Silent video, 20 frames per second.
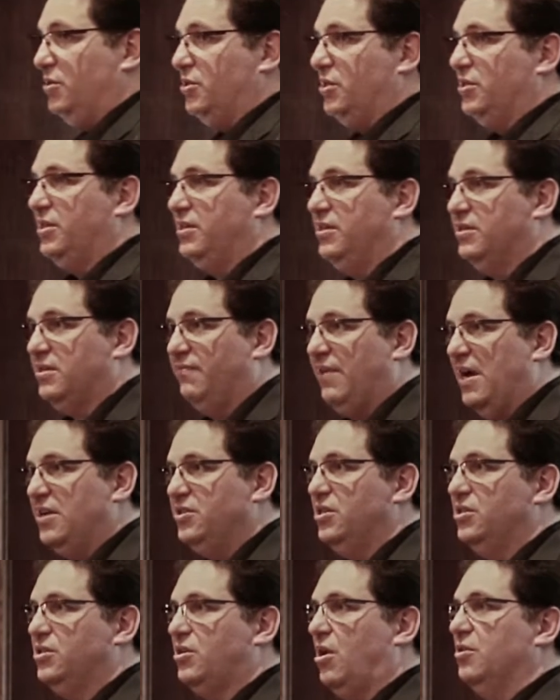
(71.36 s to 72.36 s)
uses these
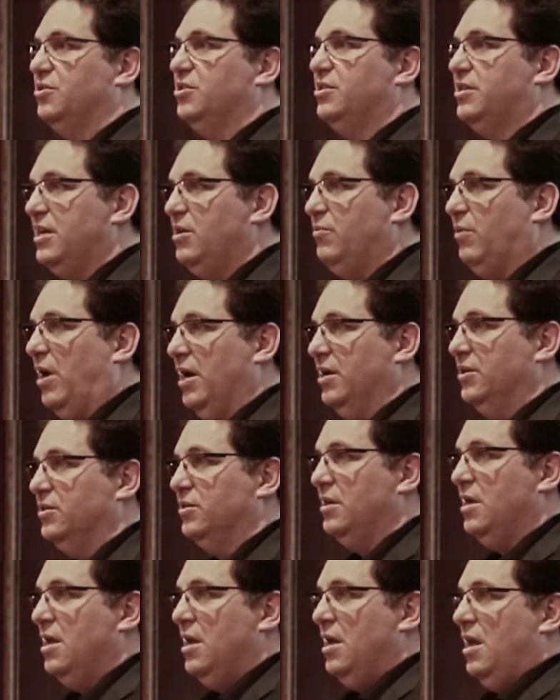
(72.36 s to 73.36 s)
devices called
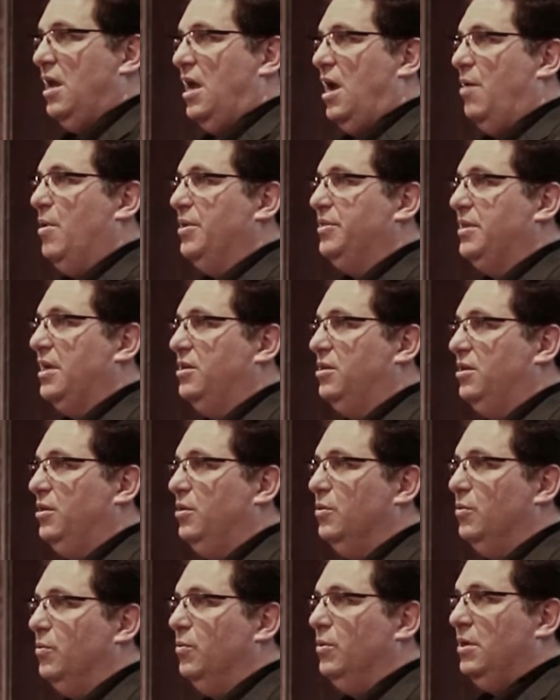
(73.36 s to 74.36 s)
stingrays. And what they
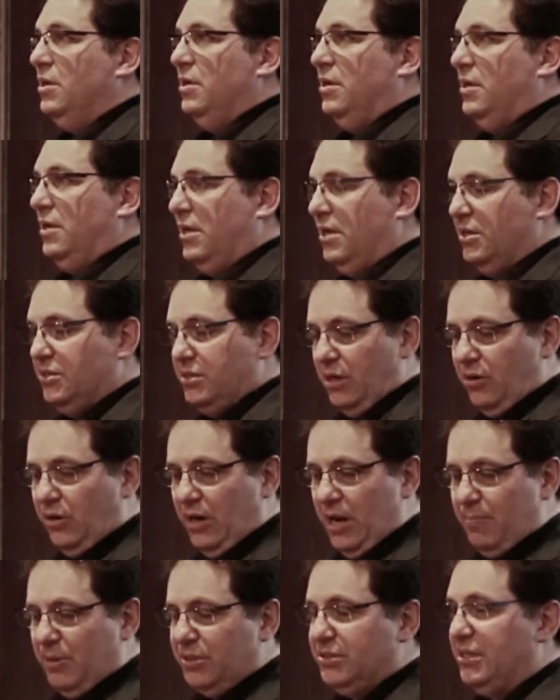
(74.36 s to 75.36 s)
do is
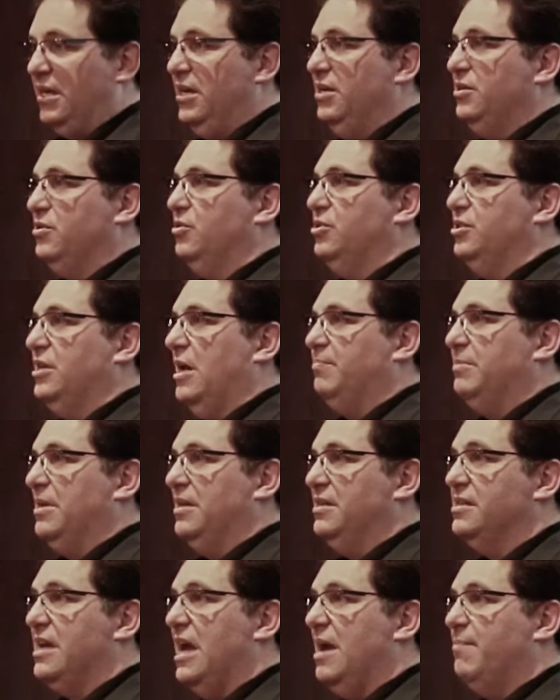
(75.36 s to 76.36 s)
they're able to intercept
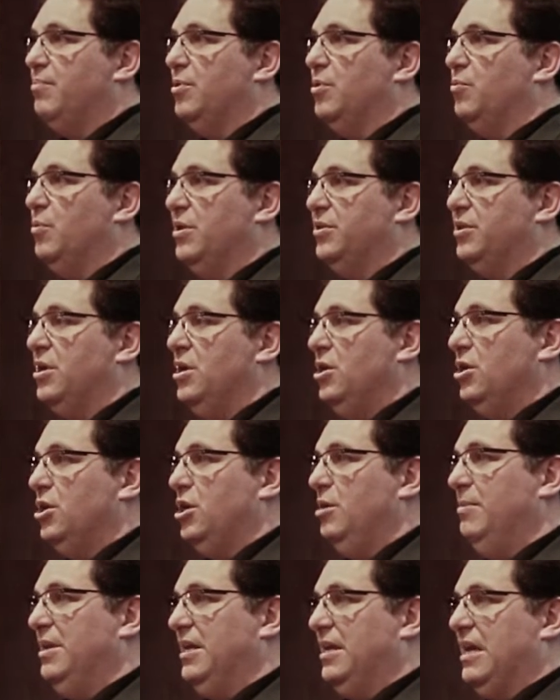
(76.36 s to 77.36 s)
and tamper with
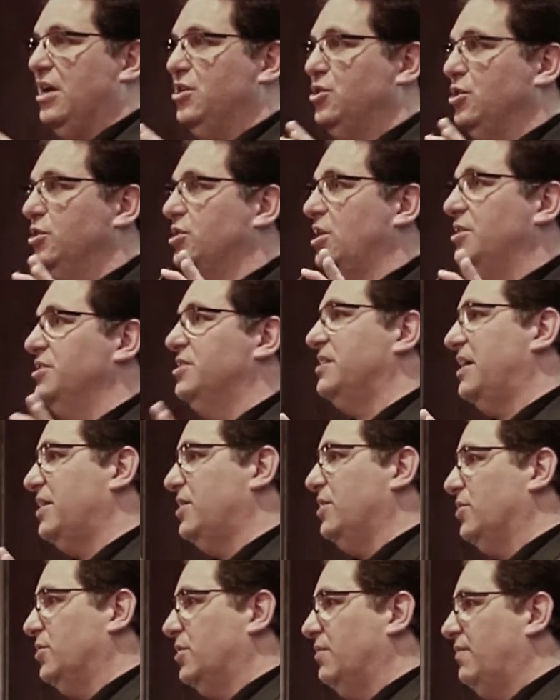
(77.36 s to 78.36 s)
communications on
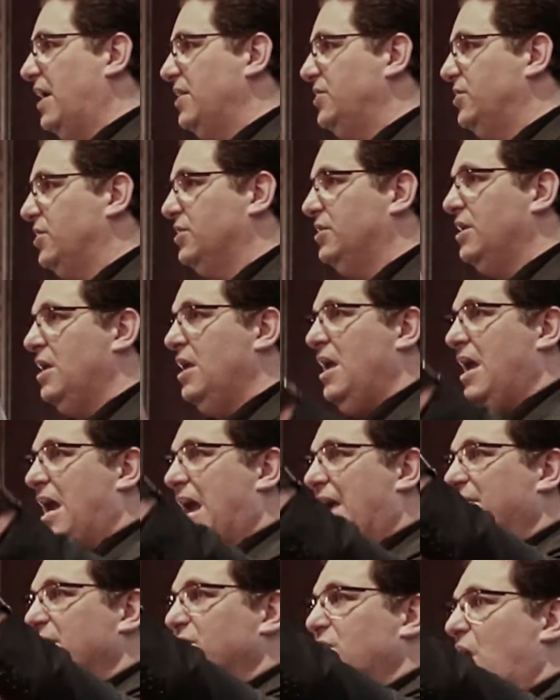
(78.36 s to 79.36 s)
cellular devices.
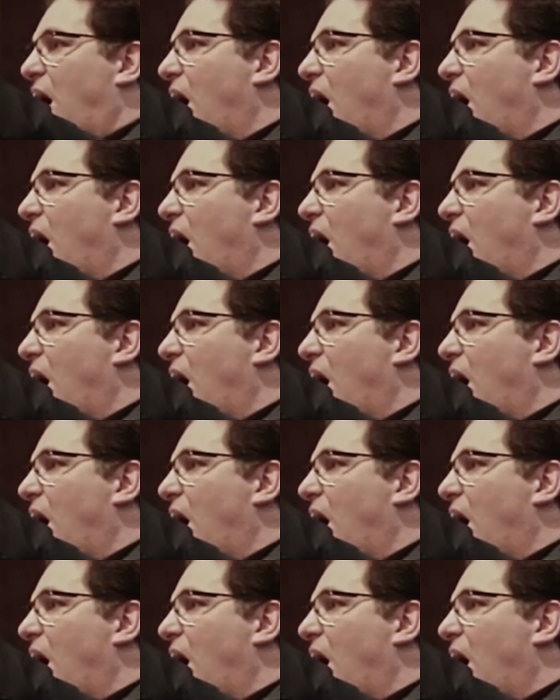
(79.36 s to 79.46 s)
And this